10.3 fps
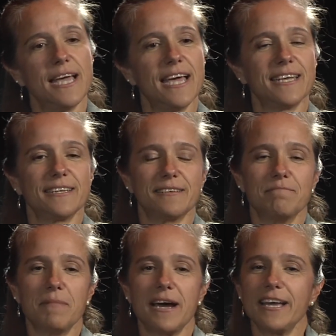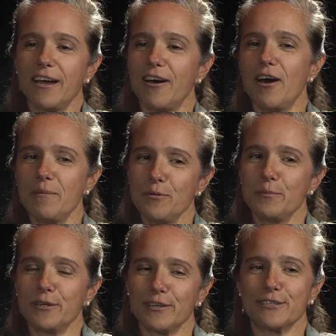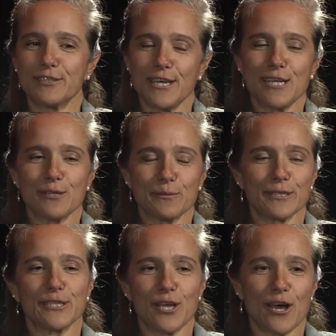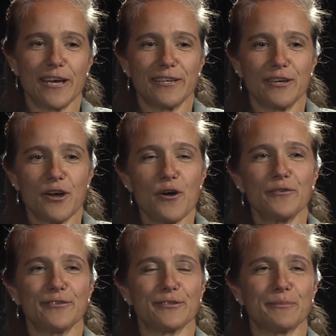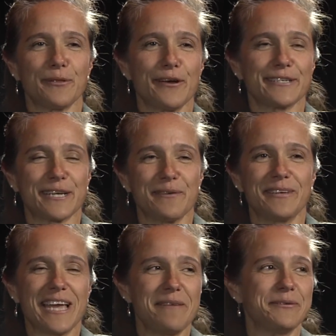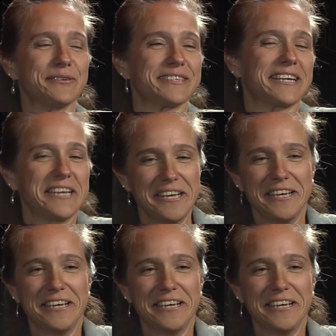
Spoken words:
And my aha moment on stage was not, oh, there's applause coming at me. It was like,